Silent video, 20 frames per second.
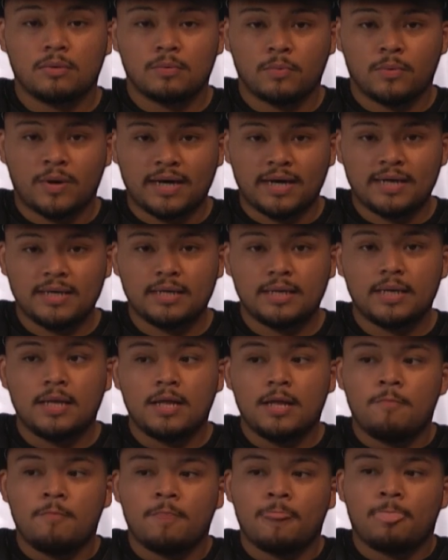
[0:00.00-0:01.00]
right?
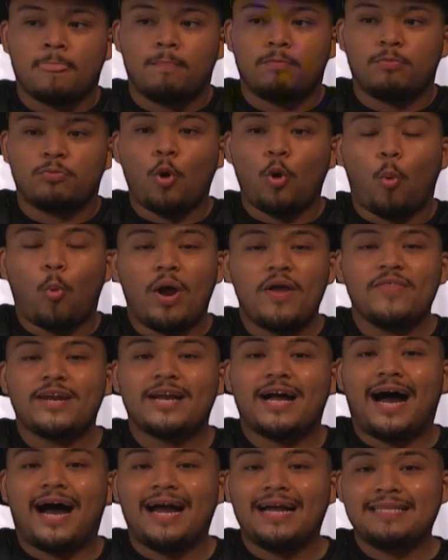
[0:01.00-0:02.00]
The way
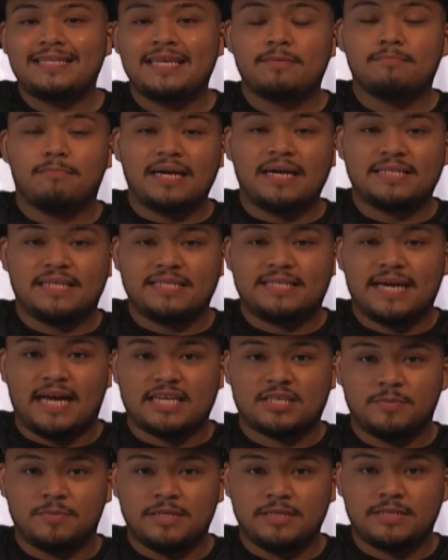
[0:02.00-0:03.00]
that I did my
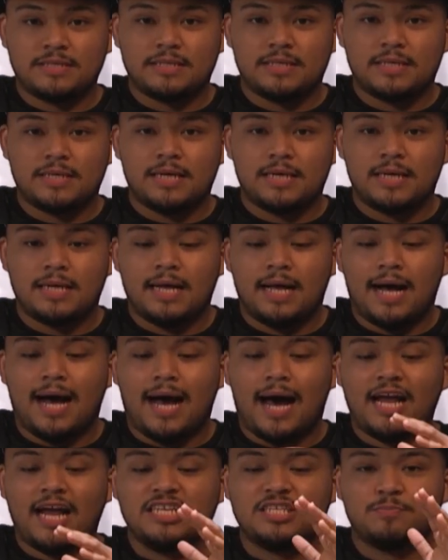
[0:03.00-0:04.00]
detachment,
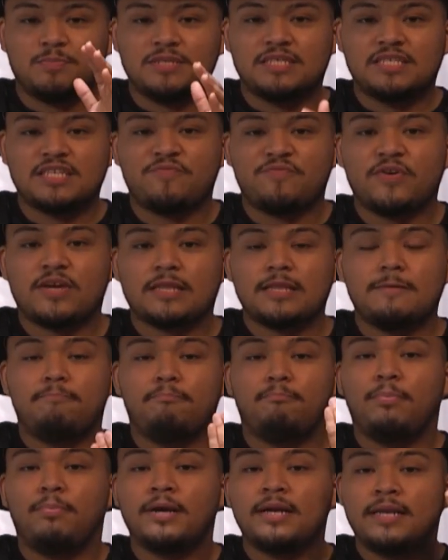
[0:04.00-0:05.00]
I specifically
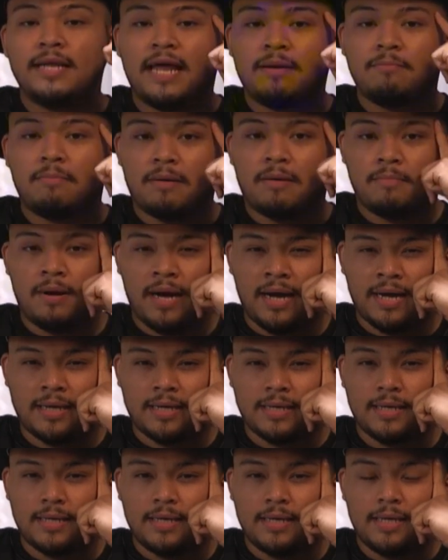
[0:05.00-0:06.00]
put it in my
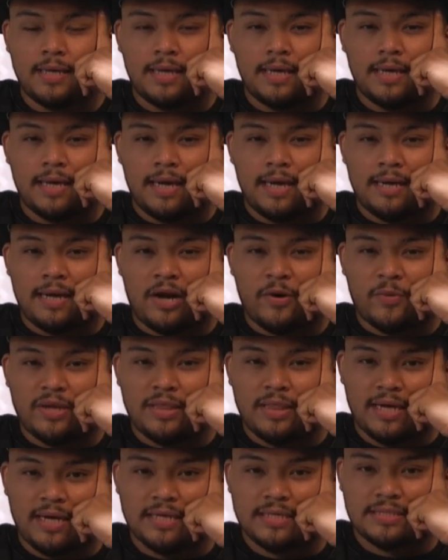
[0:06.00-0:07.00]
mind and I
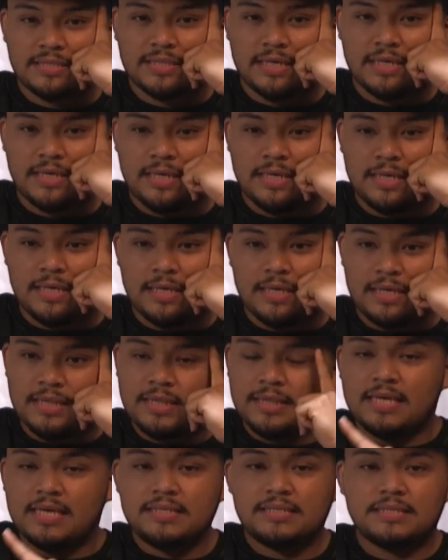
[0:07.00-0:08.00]
realized
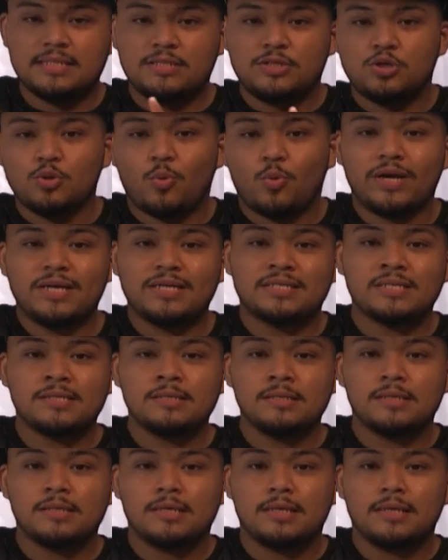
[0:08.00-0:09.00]
this
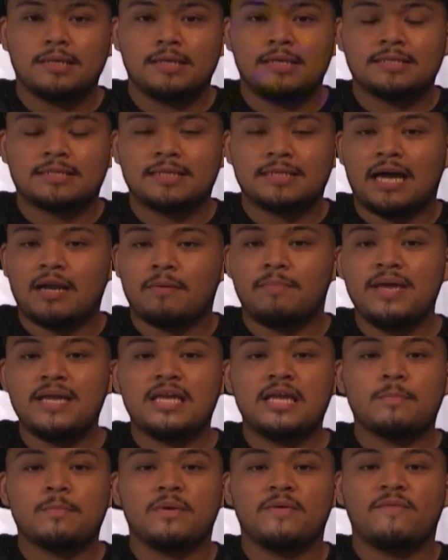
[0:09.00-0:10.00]
situation is not
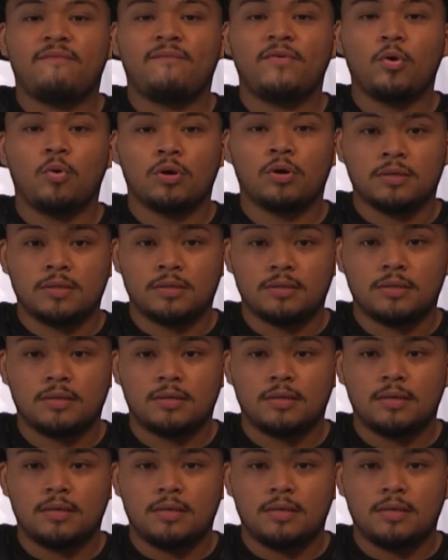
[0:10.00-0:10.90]
making me feel good.